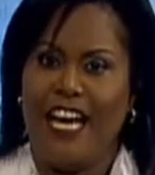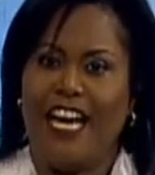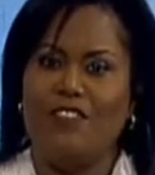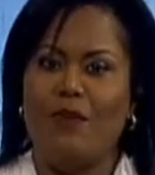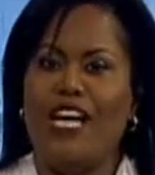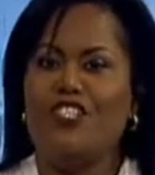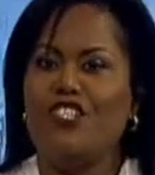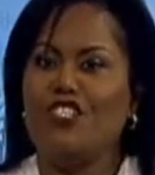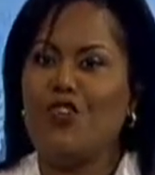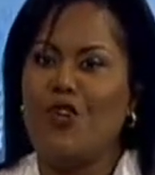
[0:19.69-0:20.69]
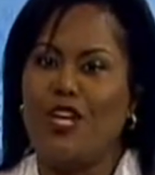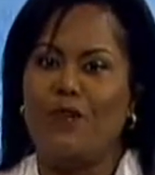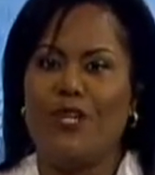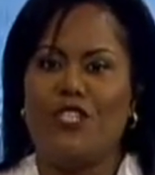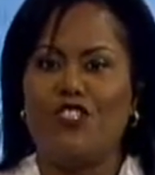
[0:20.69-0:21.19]
And while she's talking,
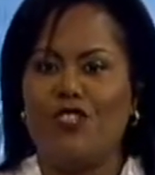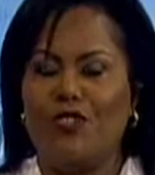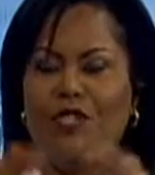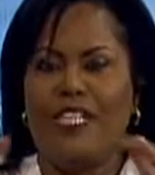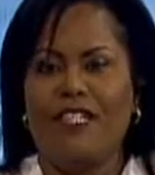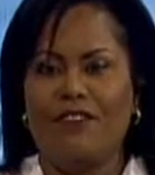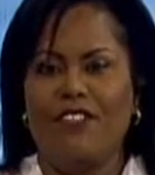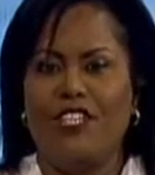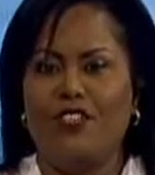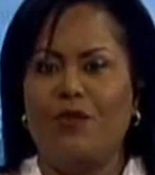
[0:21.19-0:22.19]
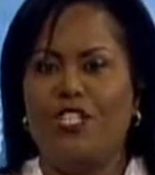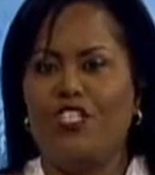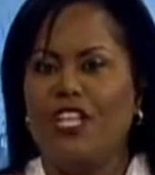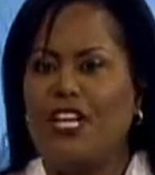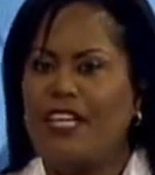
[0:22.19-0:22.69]
we're going to show you a little video which